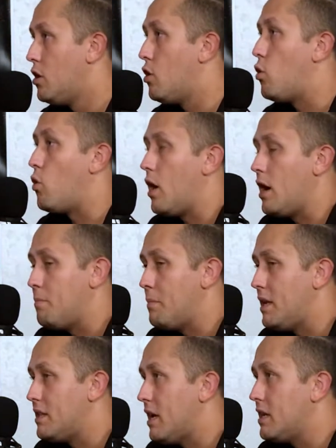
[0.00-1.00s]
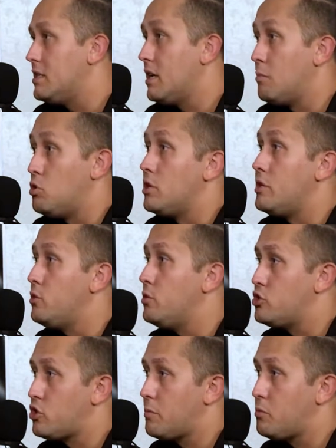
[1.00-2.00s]
Or I can make that double into
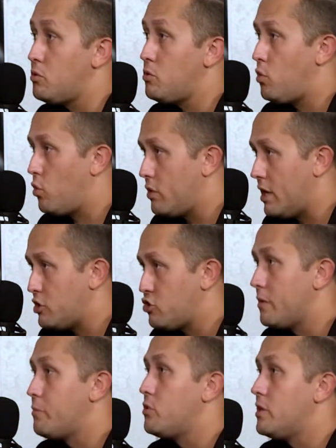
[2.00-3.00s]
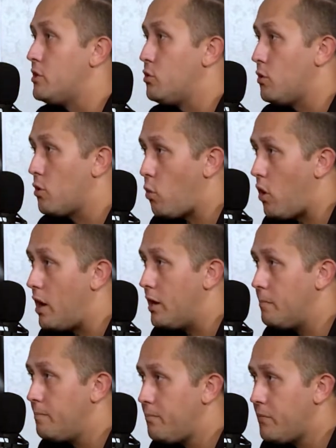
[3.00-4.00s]
a triple, or that triple into a quad.
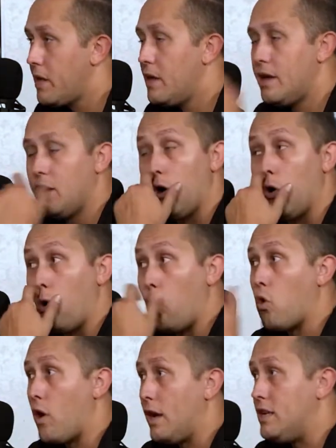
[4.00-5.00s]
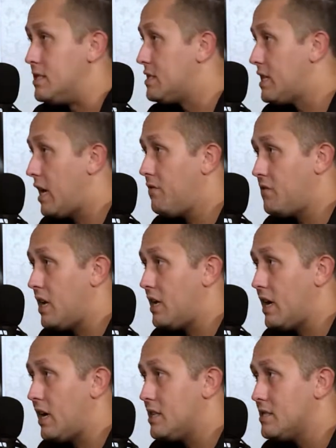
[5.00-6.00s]
Or I can save that
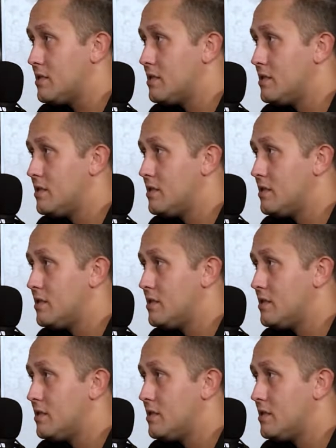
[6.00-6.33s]
dice.